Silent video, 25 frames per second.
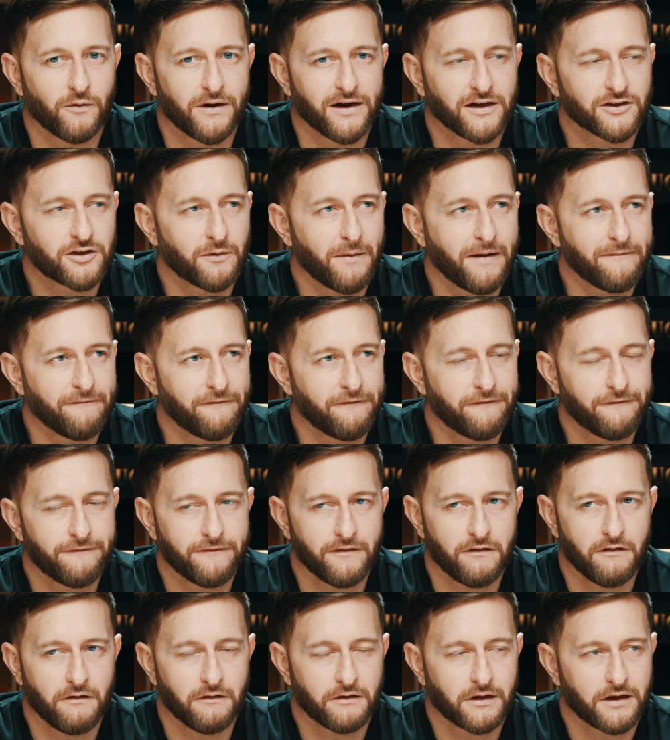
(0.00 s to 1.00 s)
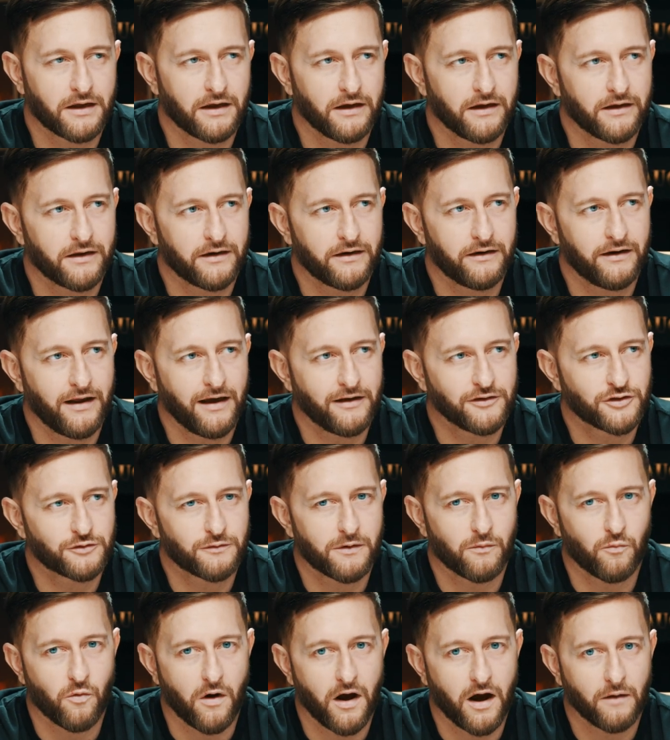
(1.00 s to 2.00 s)
world. I went, hell. She
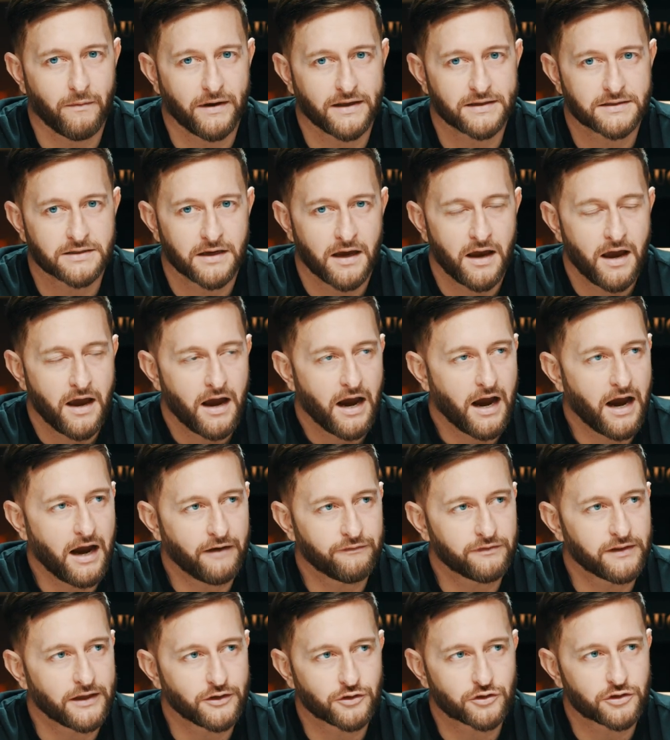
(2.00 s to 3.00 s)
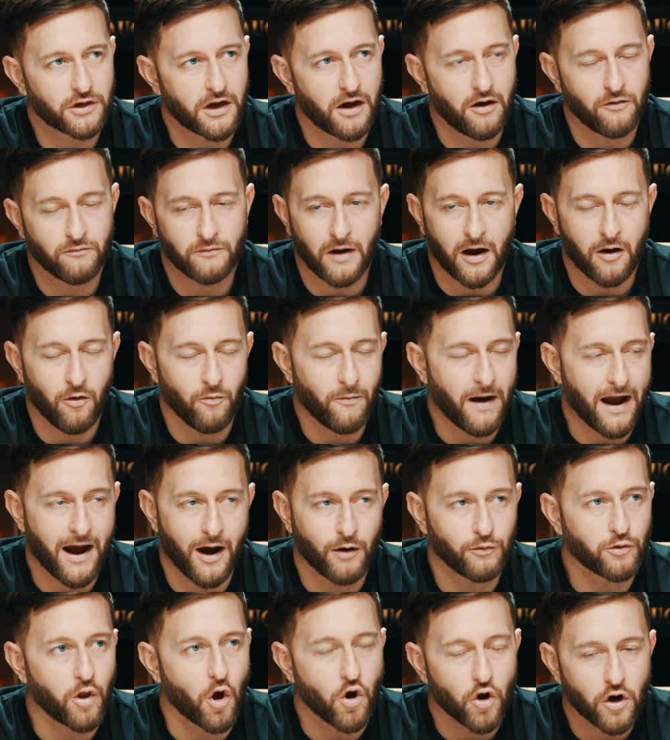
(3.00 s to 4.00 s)
went, what? I went, I've literally,
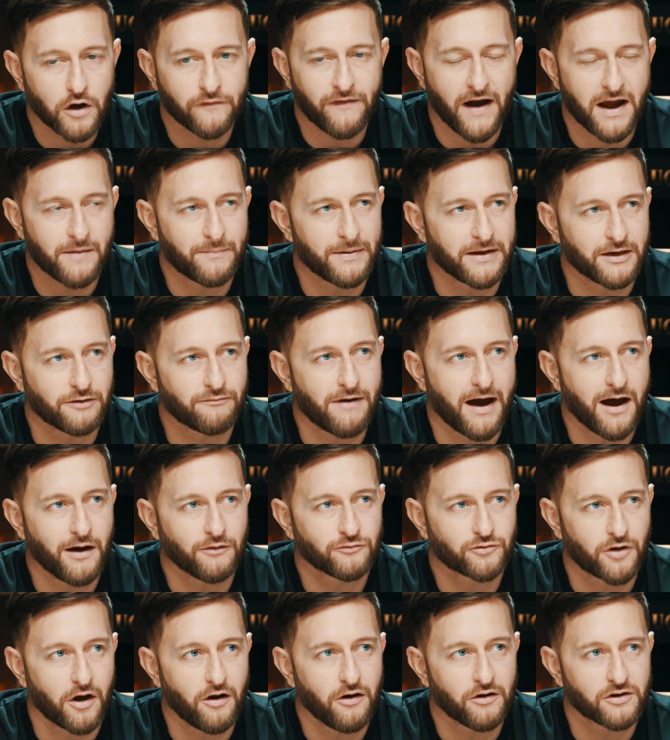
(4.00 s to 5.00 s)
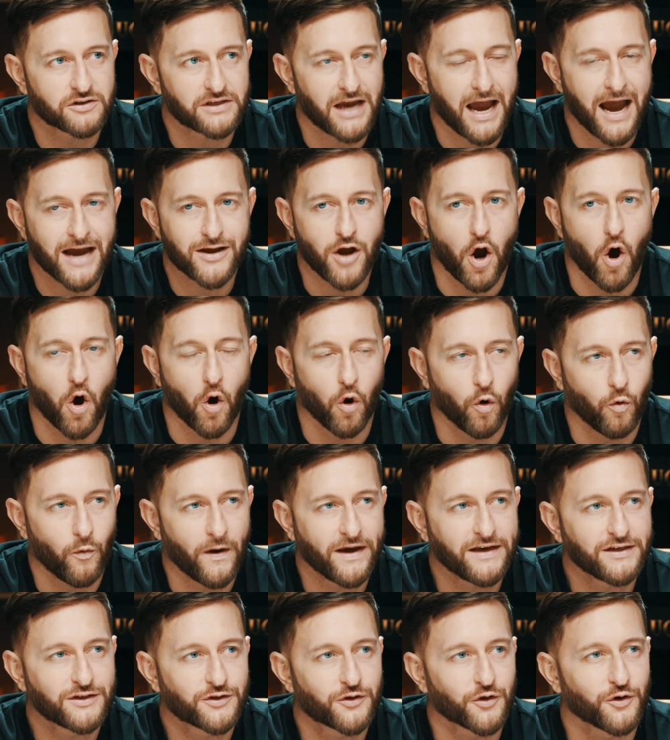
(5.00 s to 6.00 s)
how long have I been around dogs? I
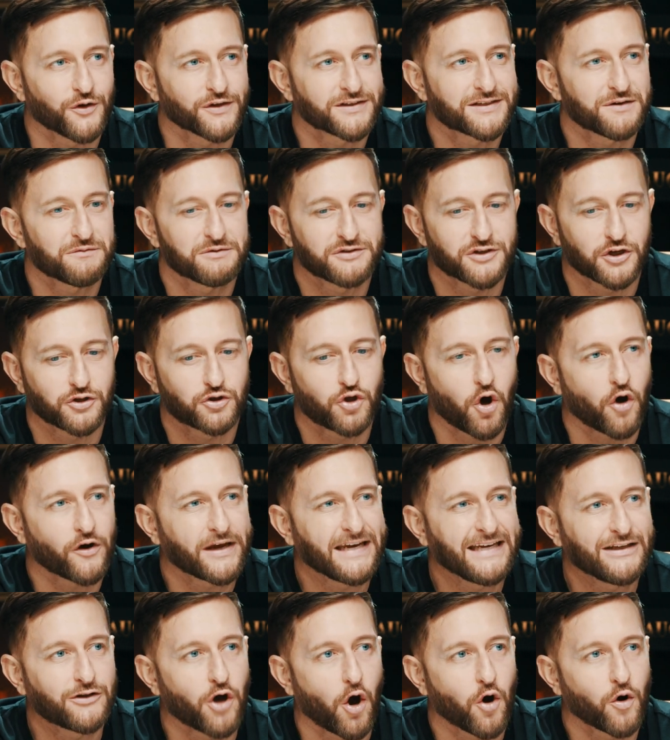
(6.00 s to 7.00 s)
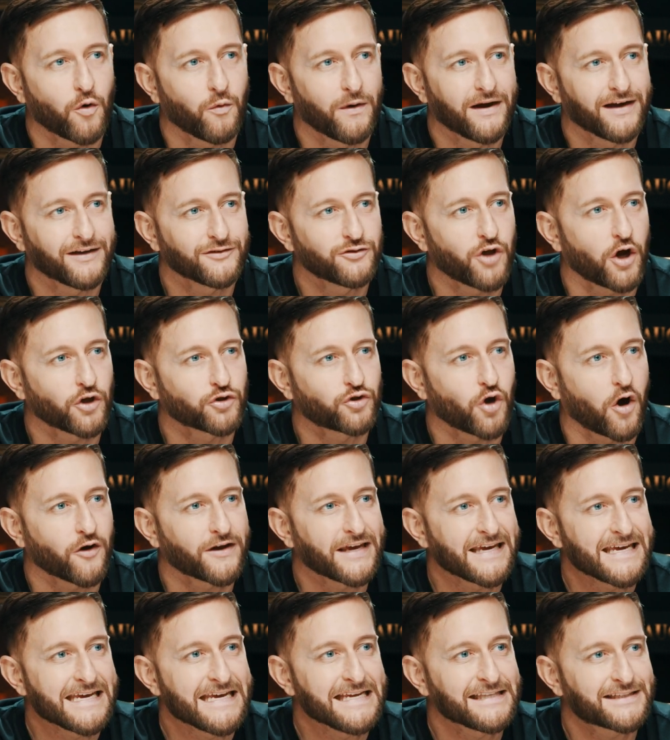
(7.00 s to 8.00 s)
always thought it was a doggy dog world, not a
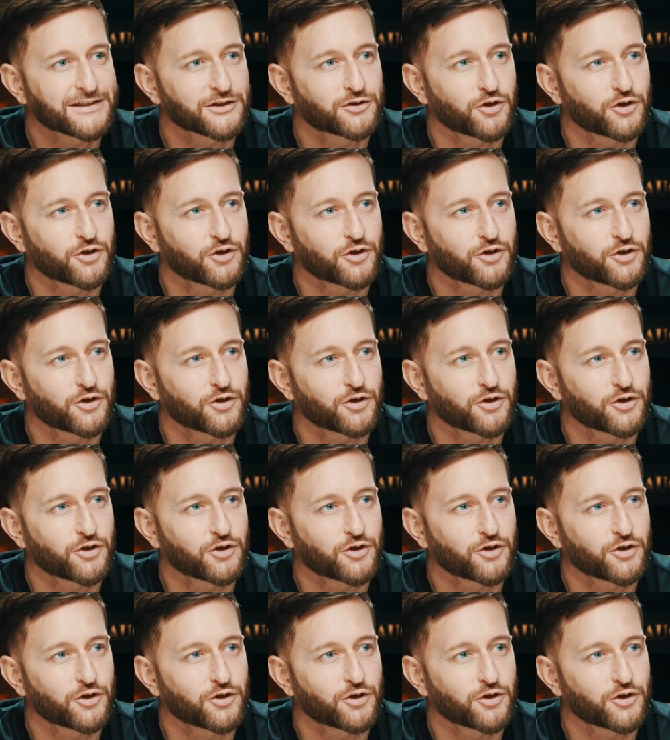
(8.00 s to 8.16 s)
dog eat